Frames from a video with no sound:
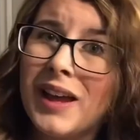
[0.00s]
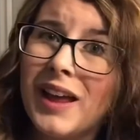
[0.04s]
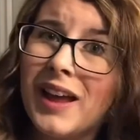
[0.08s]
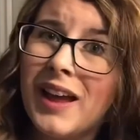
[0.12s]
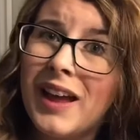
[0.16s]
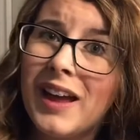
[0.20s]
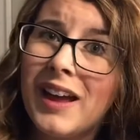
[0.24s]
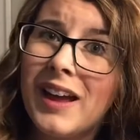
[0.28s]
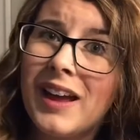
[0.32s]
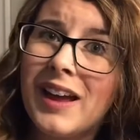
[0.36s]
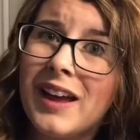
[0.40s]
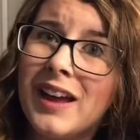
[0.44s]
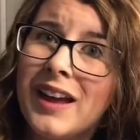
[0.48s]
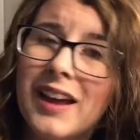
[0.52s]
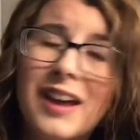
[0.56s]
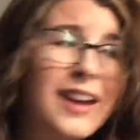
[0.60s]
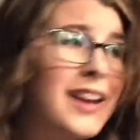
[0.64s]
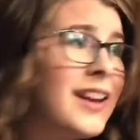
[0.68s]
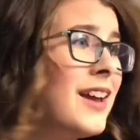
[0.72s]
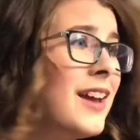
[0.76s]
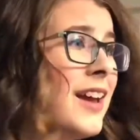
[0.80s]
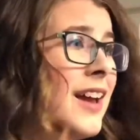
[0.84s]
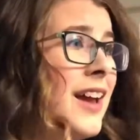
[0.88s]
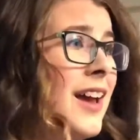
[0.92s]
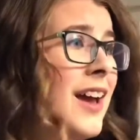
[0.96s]
A.
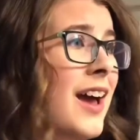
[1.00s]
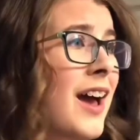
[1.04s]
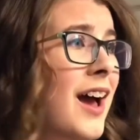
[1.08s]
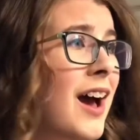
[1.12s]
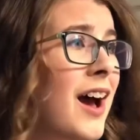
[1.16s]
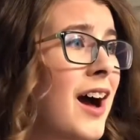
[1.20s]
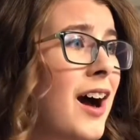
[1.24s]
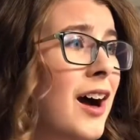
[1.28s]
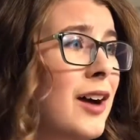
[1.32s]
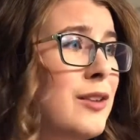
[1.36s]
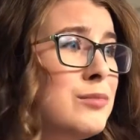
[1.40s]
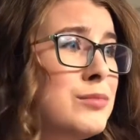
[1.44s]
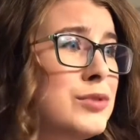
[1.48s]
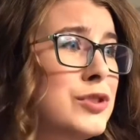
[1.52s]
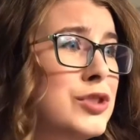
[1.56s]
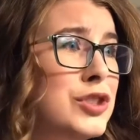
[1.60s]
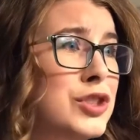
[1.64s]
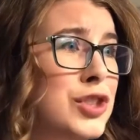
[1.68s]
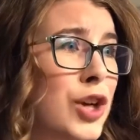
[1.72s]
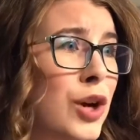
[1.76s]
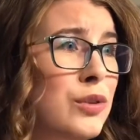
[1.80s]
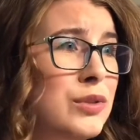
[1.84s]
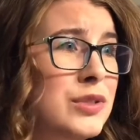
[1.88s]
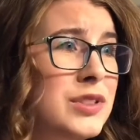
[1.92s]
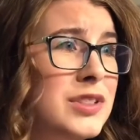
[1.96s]
I'm
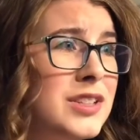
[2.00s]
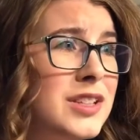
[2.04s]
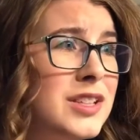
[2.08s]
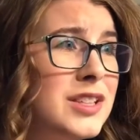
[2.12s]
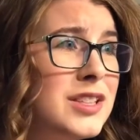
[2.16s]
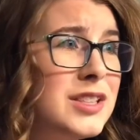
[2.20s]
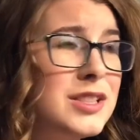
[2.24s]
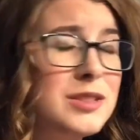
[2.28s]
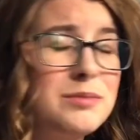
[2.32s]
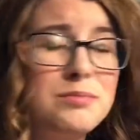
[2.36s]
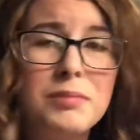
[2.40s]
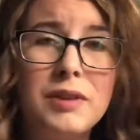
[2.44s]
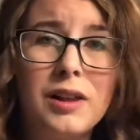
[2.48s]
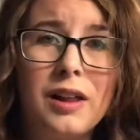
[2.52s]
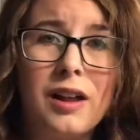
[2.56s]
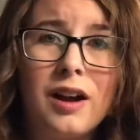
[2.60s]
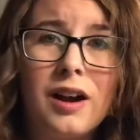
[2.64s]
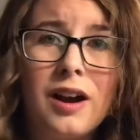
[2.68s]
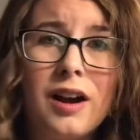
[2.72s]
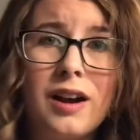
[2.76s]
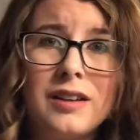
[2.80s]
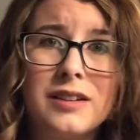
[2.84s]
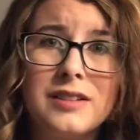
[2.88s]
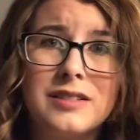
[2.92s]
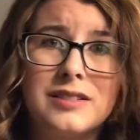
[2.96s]
so sick of this blonde,